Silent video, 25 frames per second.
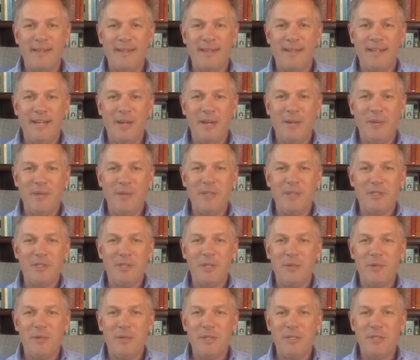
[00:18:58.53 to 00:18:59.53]
And here we sit.
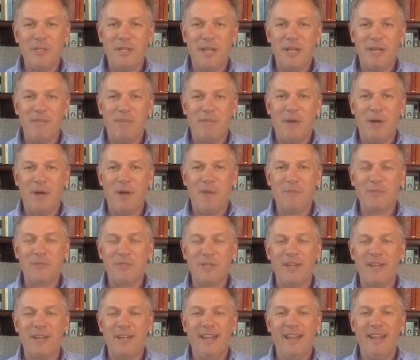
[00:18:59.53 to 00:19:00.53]
We just had Palm
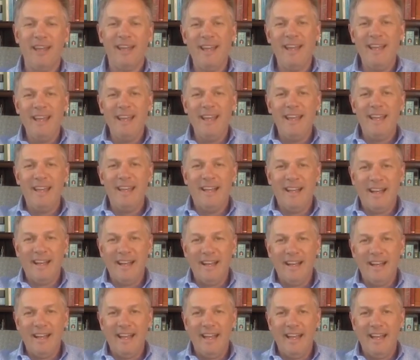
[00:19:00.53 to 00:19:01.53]
Sunday,
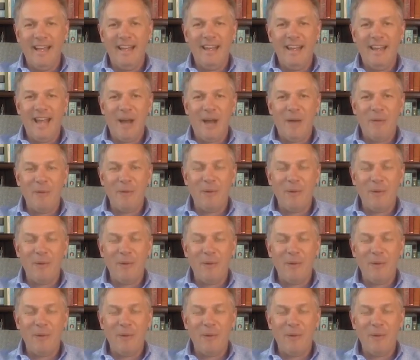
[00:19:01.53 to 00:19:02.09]
and now we're